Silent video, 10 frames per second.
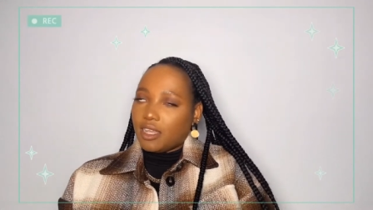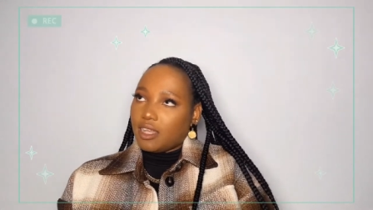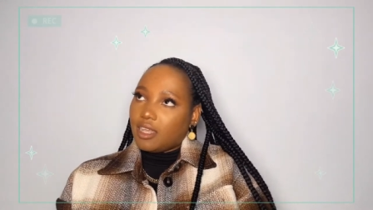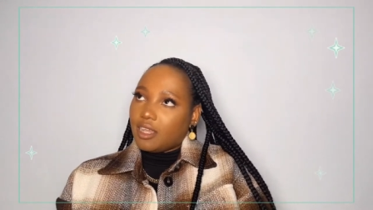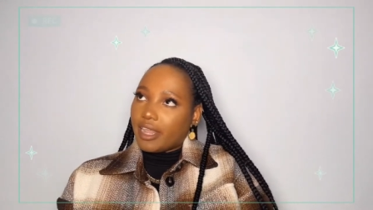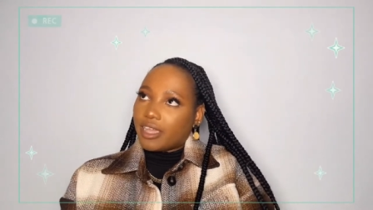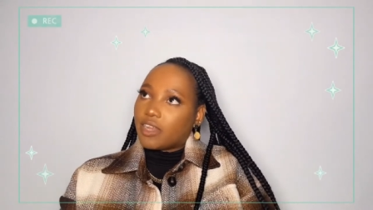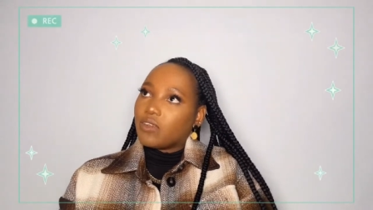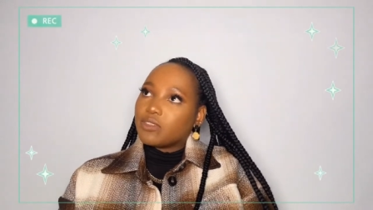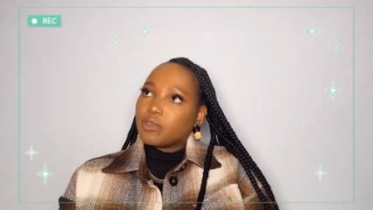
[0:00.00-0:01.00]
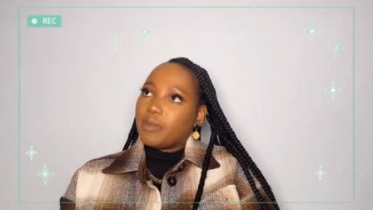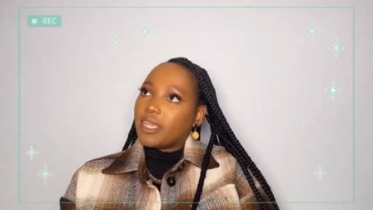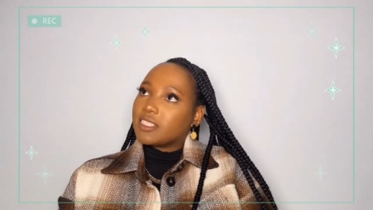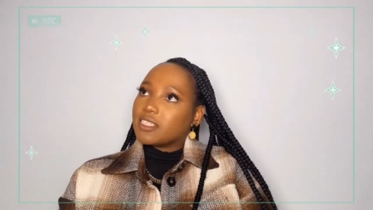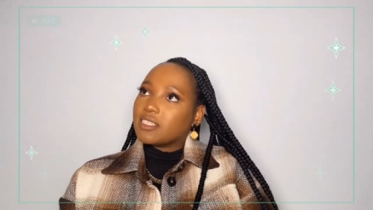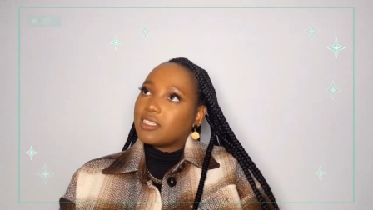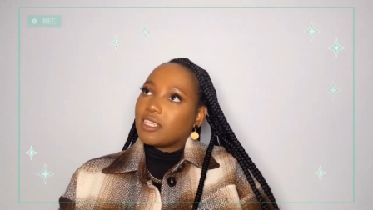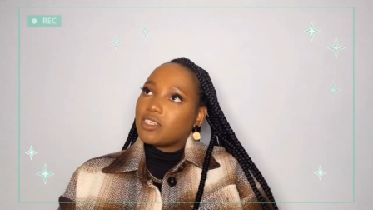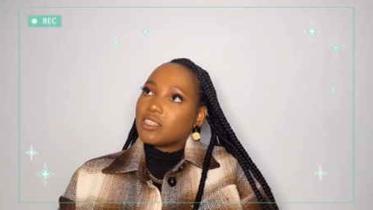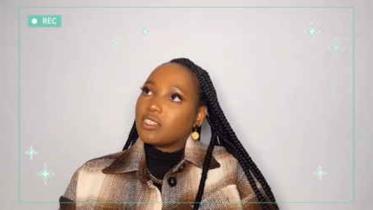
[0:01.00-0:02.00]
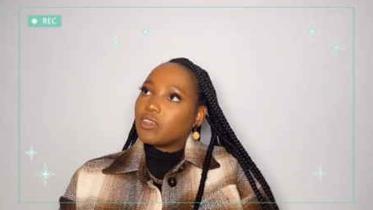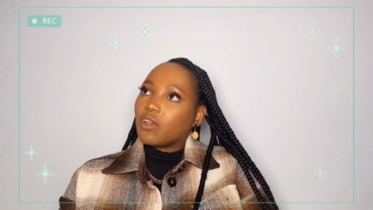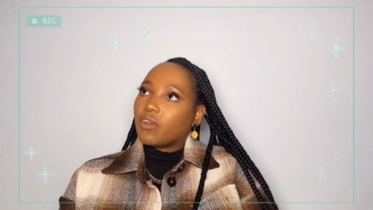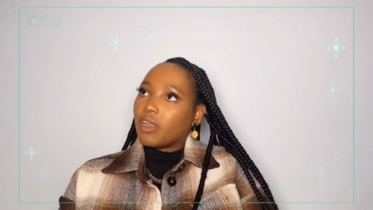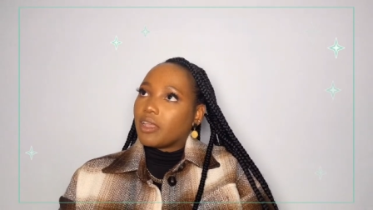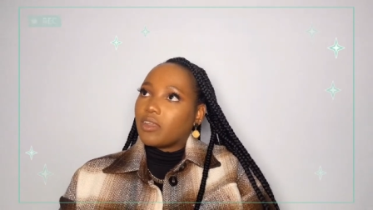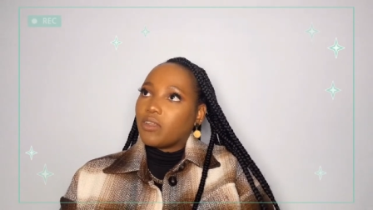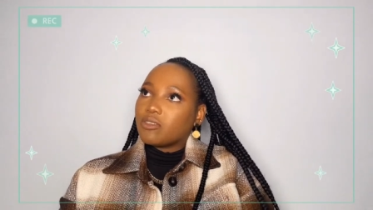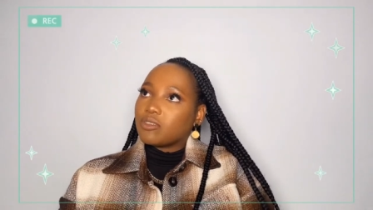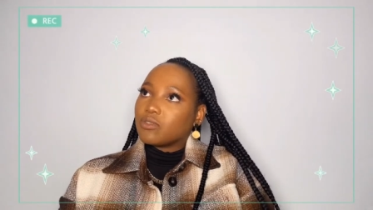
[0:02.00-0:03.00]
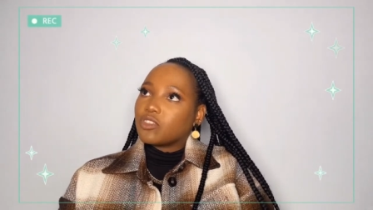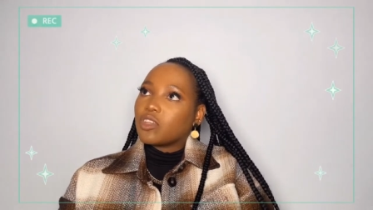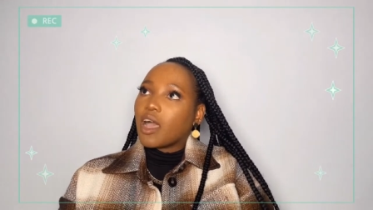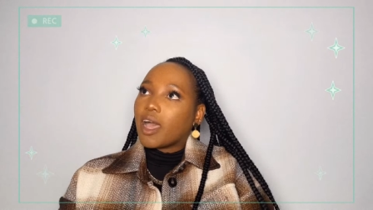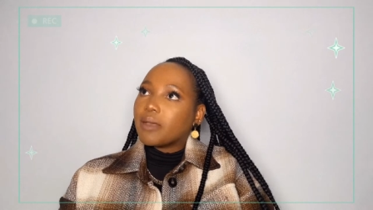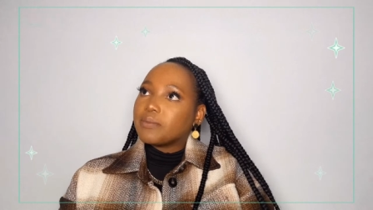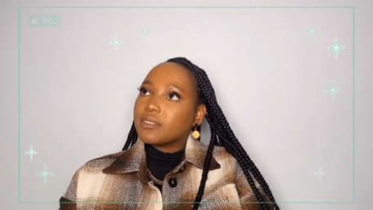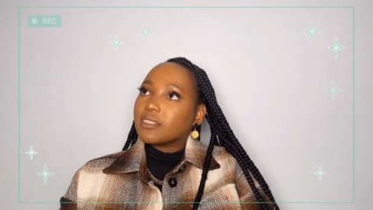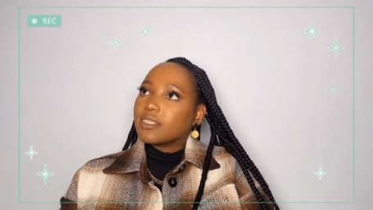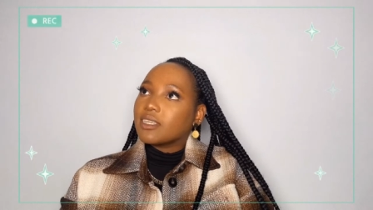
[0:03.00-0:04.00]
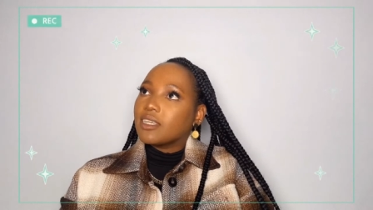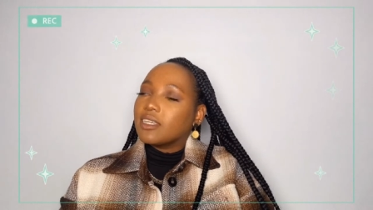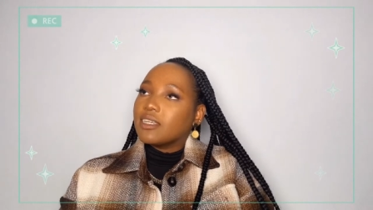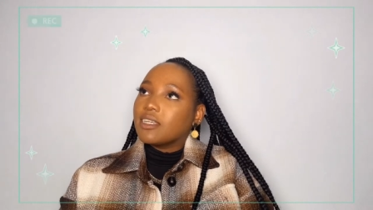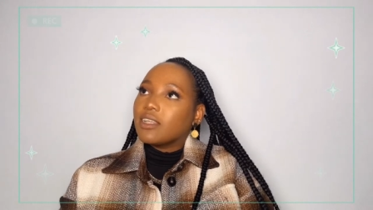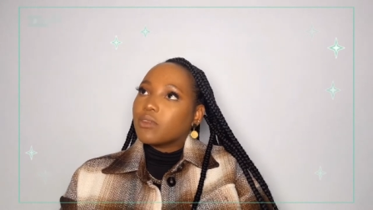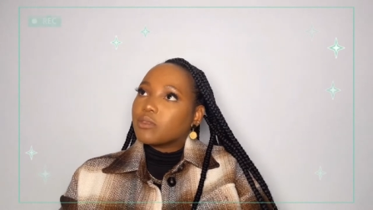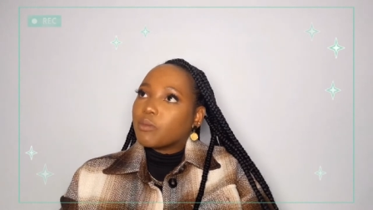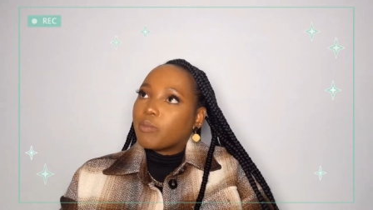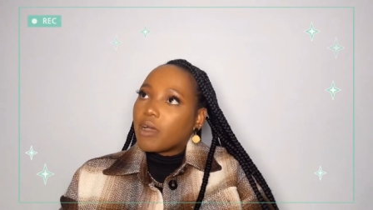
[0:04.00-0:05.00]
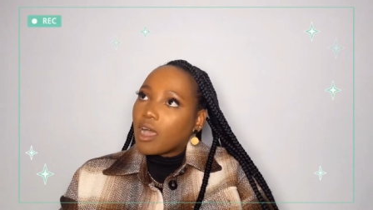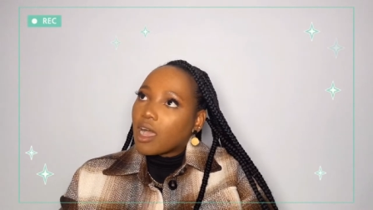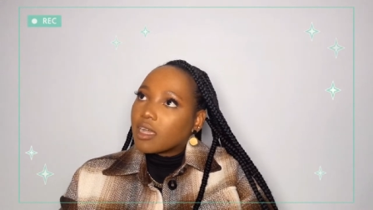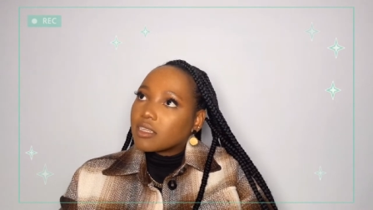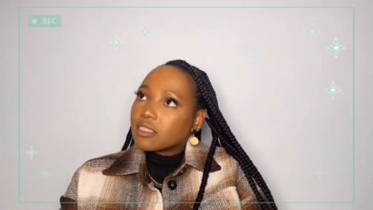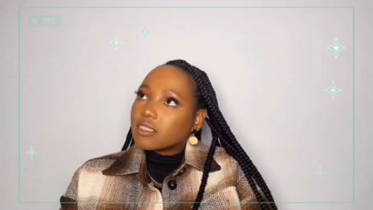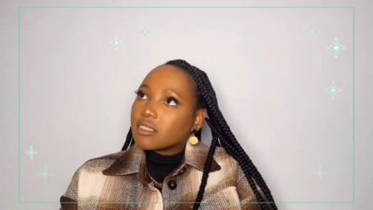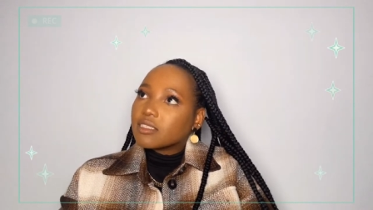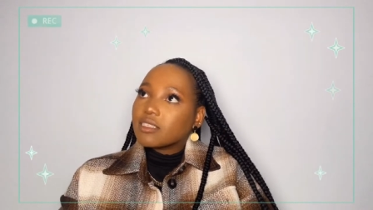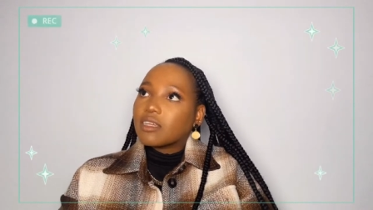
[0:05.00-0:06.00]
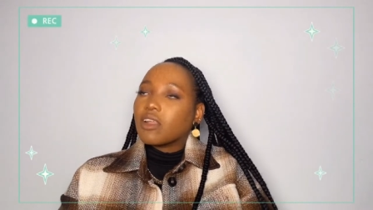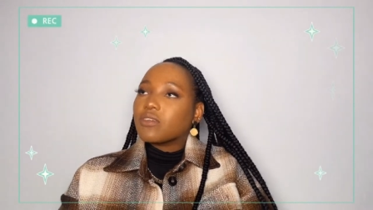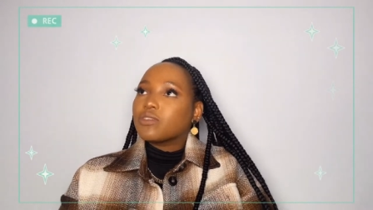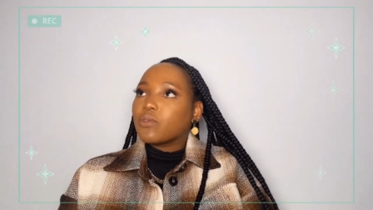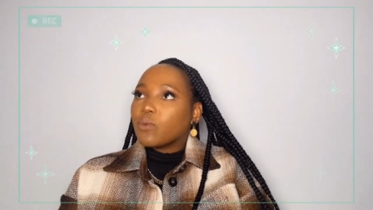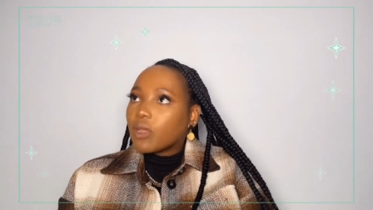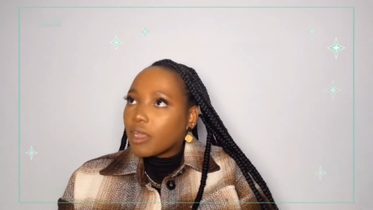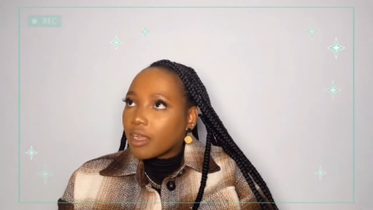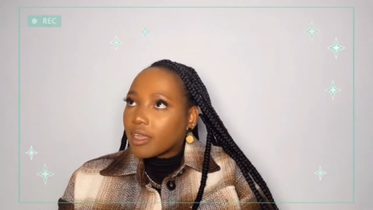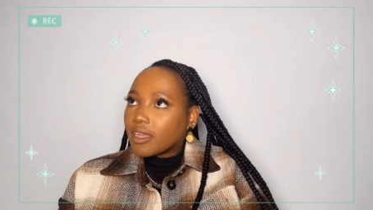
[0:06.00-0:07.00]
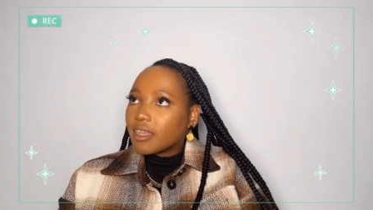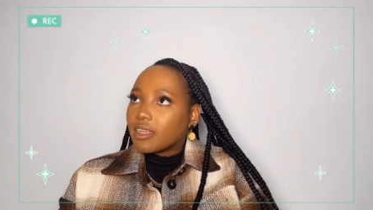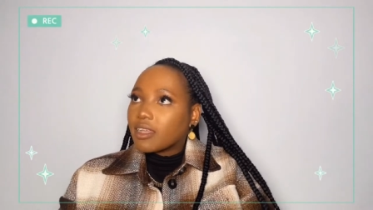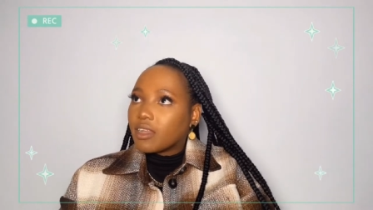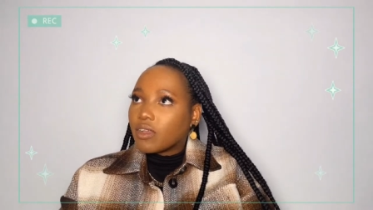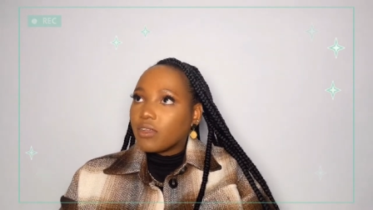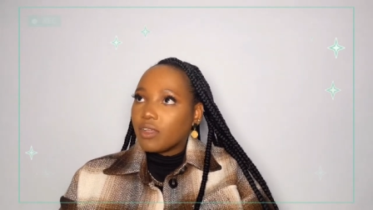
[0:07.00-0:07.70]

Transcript: like close to places that you need to go, like close to shops, close to parks, close to work, you know.